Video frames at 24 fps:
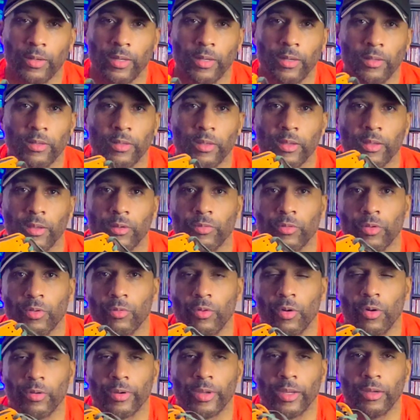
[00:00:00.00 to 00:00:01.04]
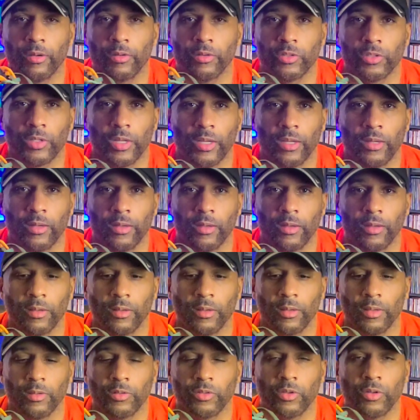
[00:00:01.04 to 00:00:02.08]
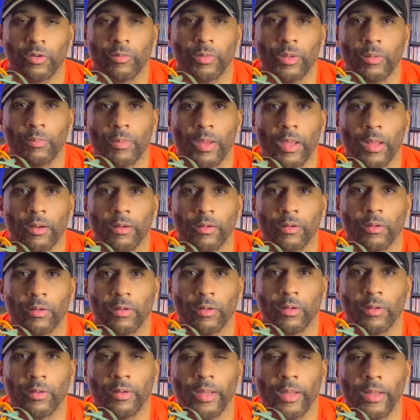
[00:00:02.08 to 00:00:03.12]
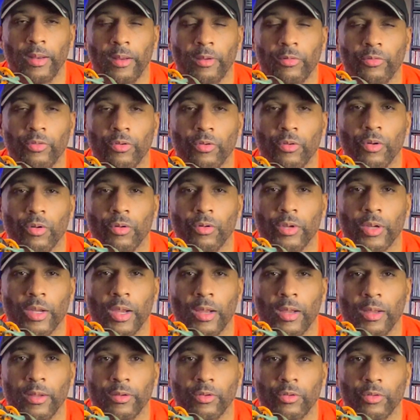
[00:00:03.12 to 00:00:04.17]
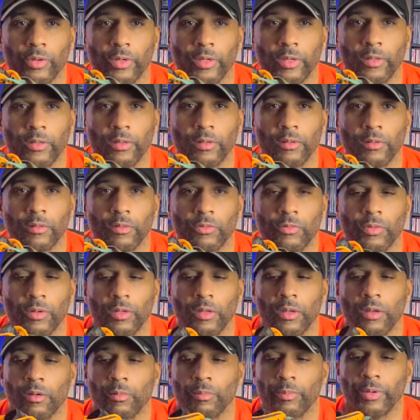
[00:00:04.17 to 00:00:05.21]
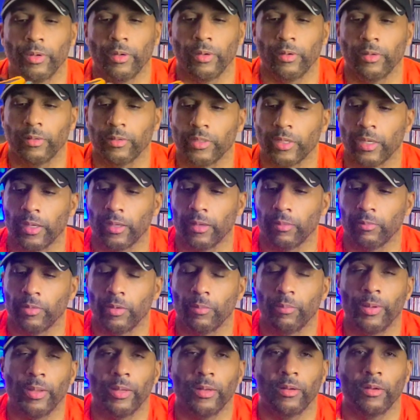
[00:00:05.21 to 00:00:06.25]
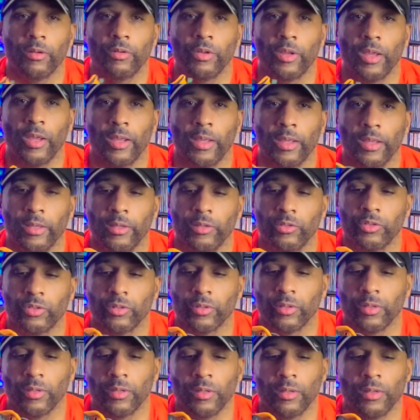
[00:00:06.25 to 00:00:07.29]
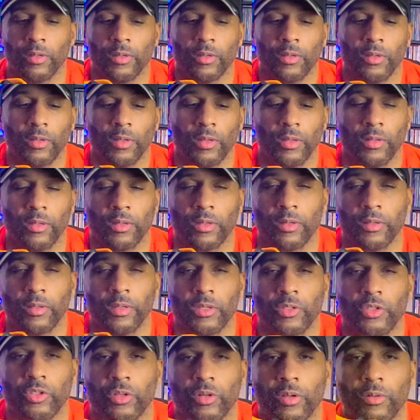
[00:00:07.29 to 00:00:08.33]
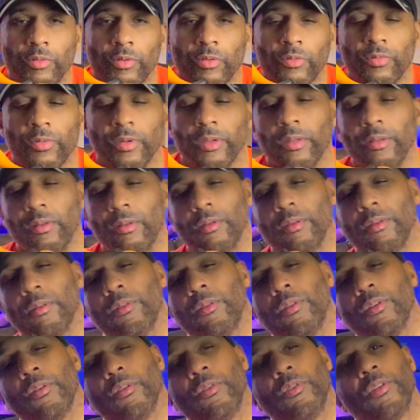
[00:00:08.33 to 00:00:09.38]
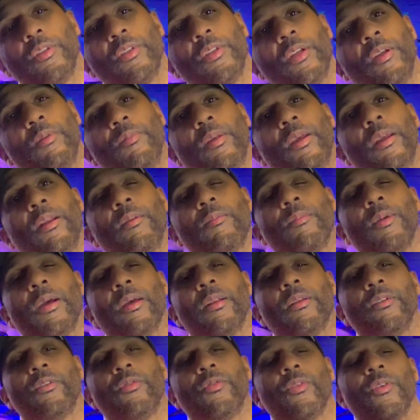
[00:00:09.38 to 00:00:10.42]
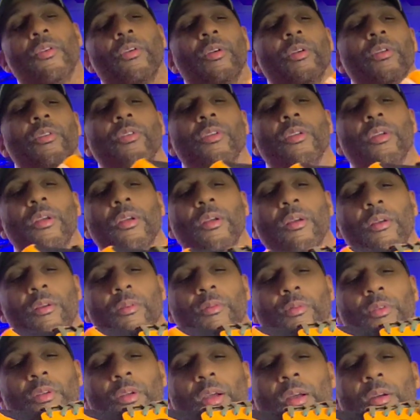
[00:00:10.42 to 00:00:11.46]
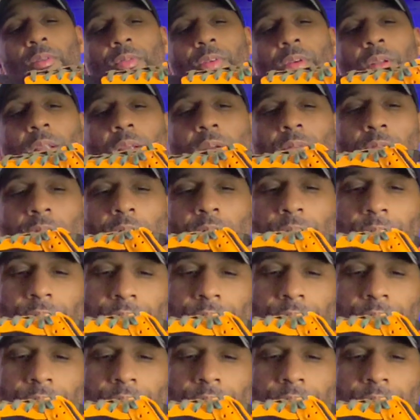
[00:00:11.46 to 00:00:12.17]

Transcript: anything, if you're walking or standing, is going to be better than if you're on concrete for a long period of time, depending on your age and the condition of your feet. So just keep that in mind as far as uh, comfort level.